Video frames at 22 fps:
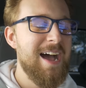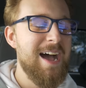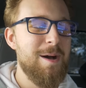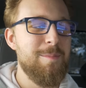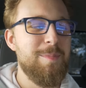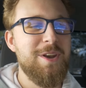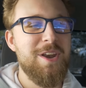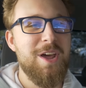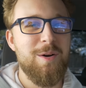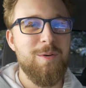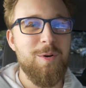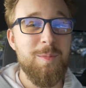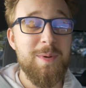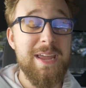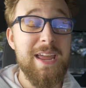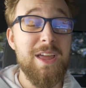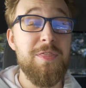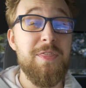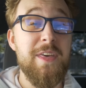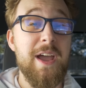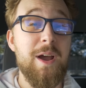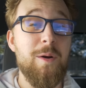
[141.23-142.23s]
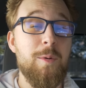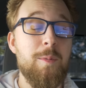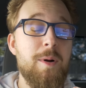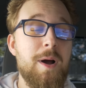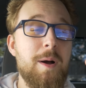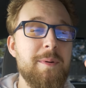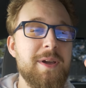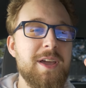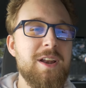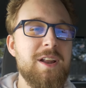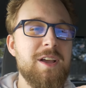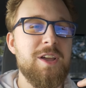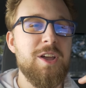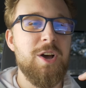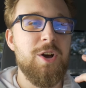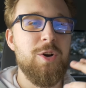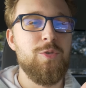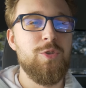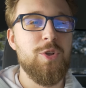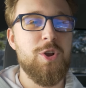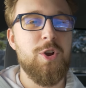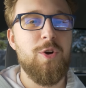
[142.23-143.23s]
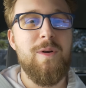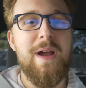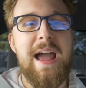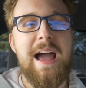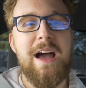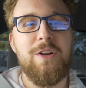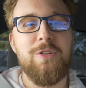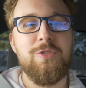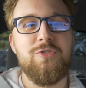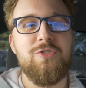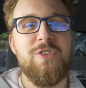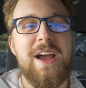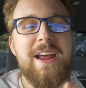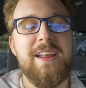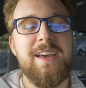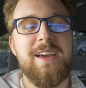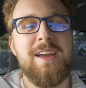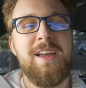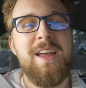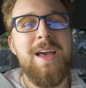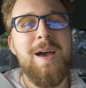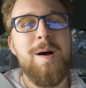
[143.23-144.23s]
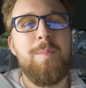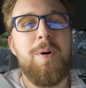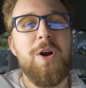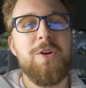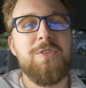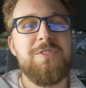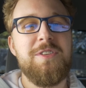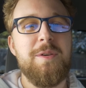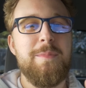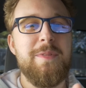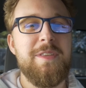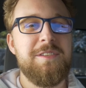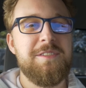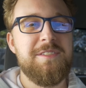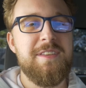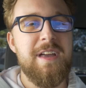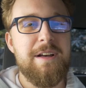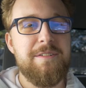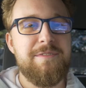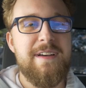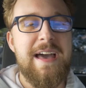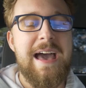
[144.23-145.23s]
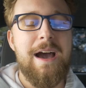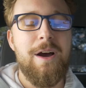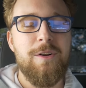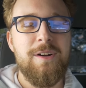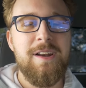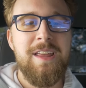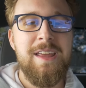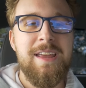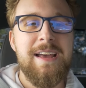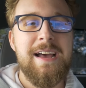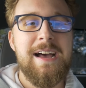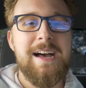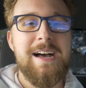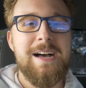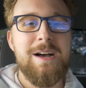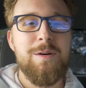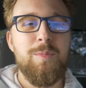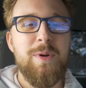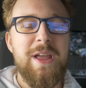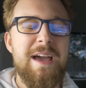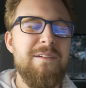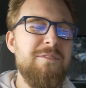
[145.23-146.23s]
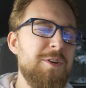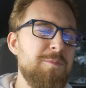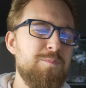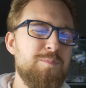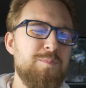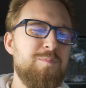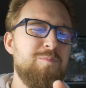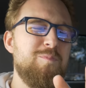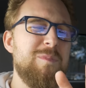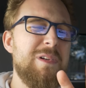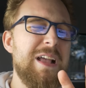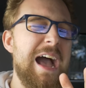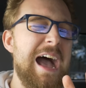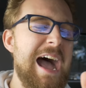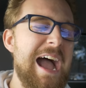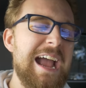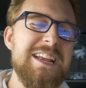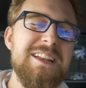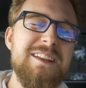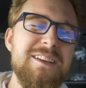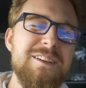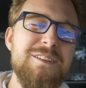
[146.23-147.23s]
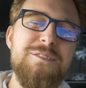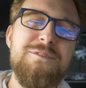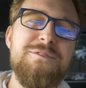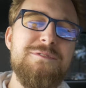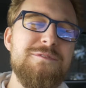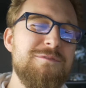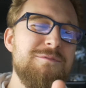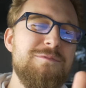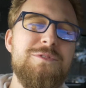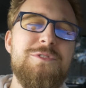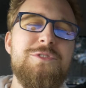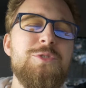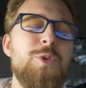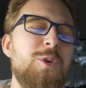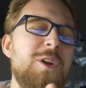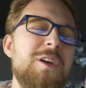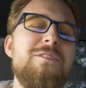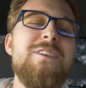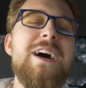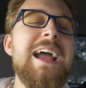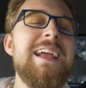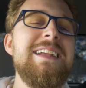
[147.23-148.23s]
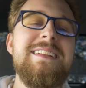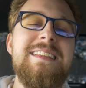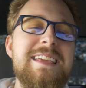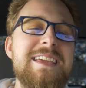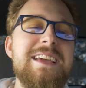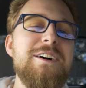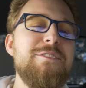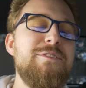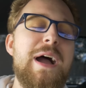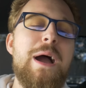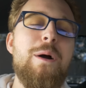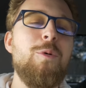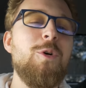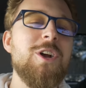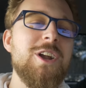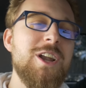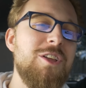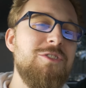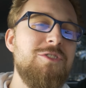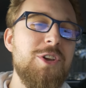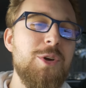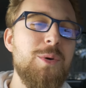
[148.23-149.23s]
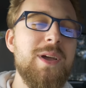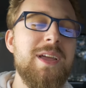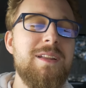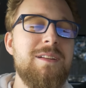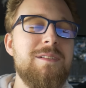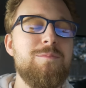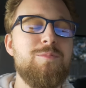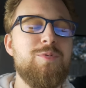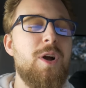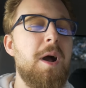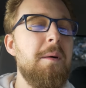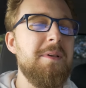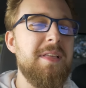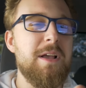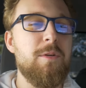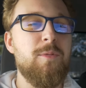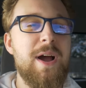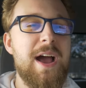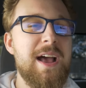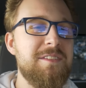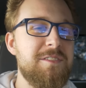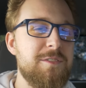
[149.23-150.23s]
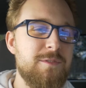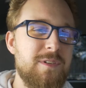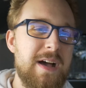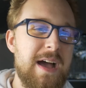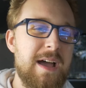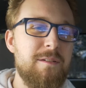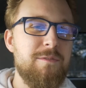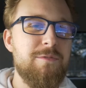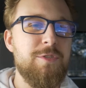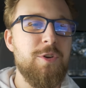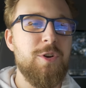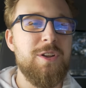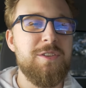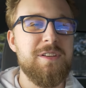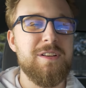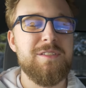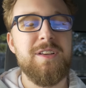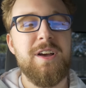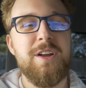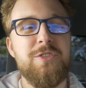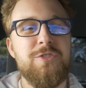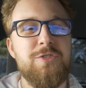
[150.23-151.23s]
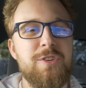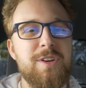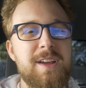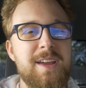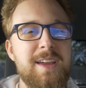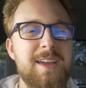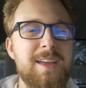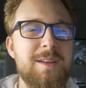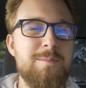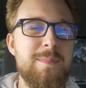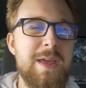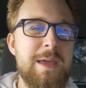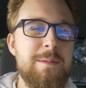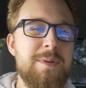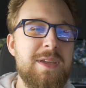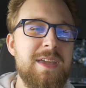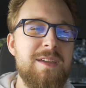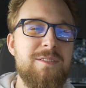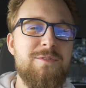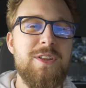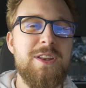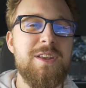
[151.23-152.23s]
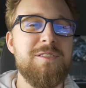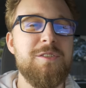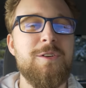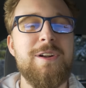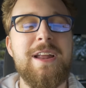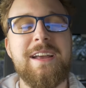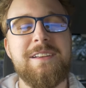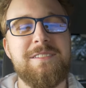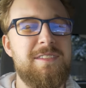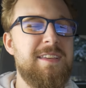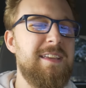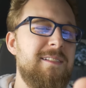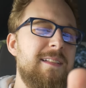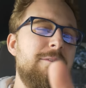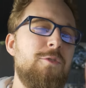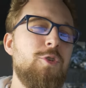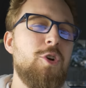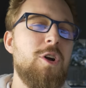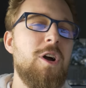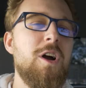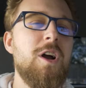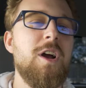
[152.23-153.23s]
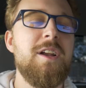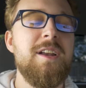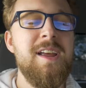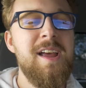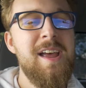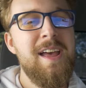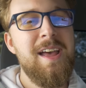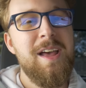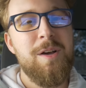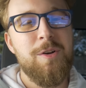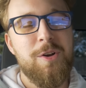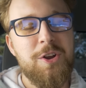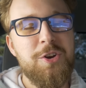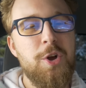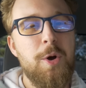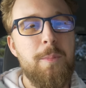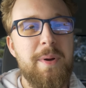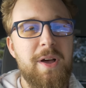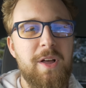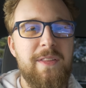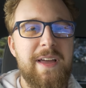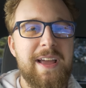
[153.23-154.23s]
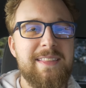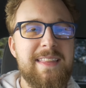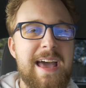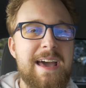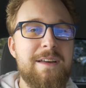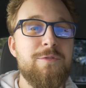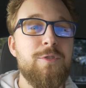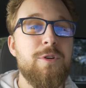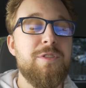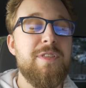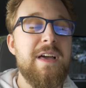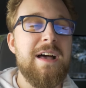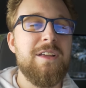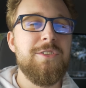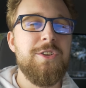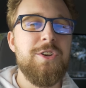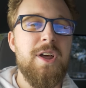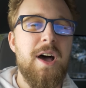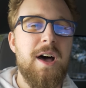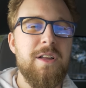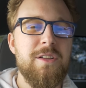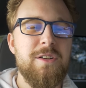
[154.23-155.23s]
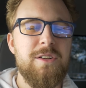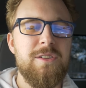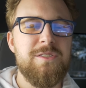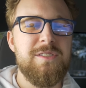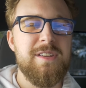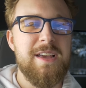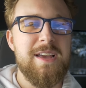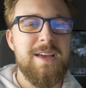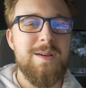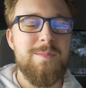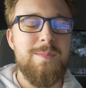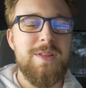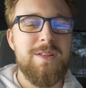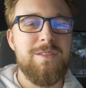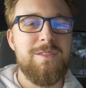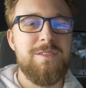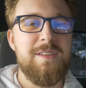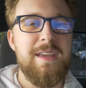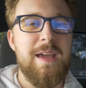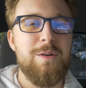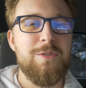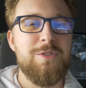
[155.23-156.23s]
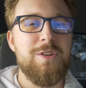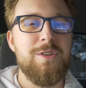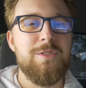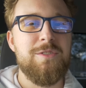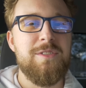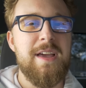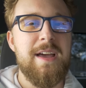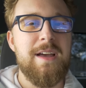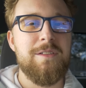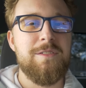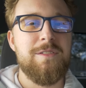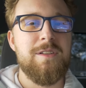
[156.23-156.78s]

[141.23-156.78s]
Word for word: But no, when we get there, we're probably going to go look around, try to part some of the stuff out. We have a kind of sort of idea of how we're gonna do it. Probably like Ryzen 5 3600, maybe 5700 XT level card. We're gonna do a build like that for $1,000 and see how it turns out.